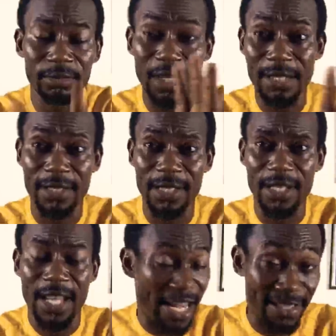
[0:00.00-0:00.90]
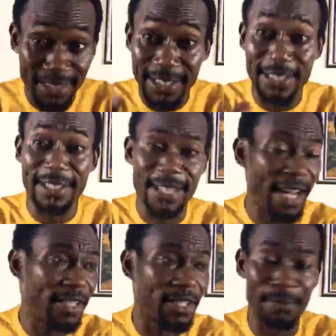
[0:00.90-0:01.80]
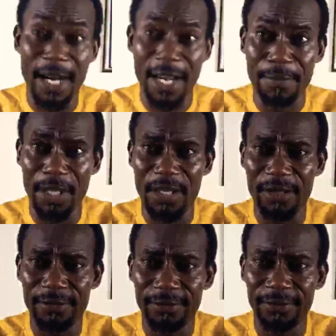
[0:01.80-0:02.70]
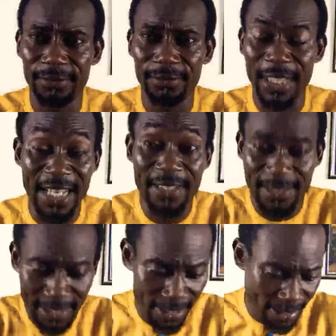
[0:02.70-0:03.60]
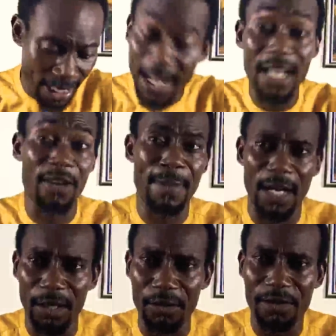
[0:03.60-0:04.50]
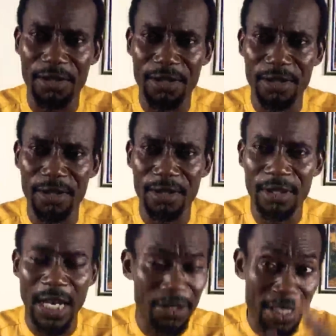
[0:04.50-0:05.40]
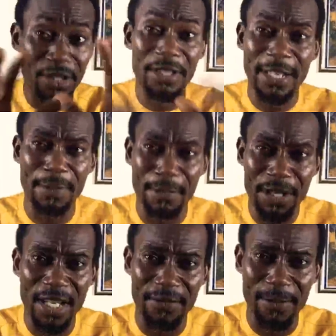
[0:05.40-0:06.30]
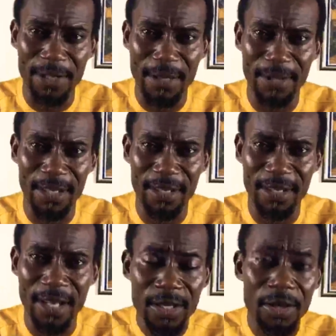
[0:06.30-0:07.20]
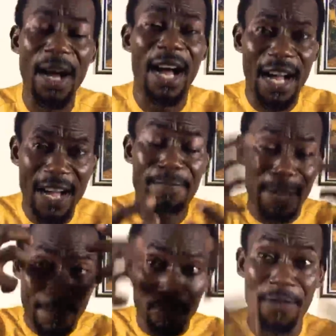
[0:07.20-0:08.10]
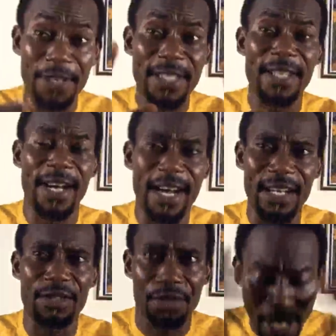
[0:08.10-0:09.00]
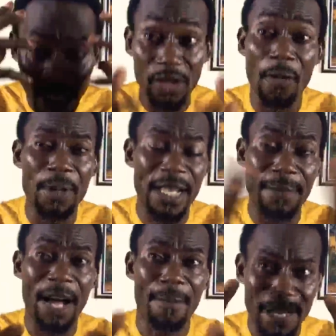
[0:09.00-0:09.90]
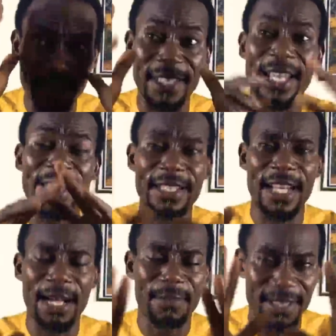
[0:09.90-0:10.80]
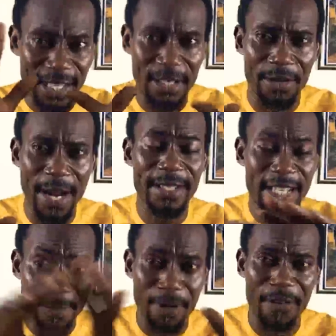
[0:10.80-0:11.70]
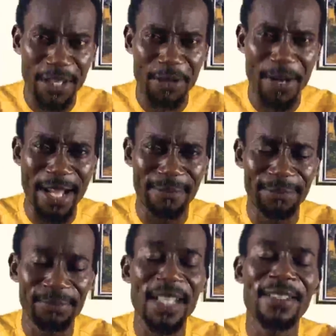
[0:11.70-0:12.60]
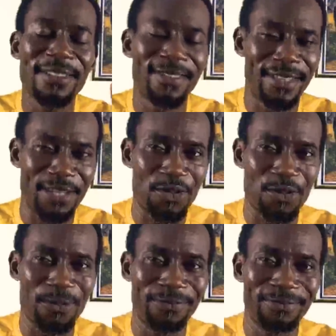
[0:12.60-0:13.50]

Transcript: That's it. And see the designs behind me and see the color of my clothes. I don't need to take permission from somebody. So I have my prophetic eyes so I can open them up and see anytime. Is that correct in the prophetic realm? That's true.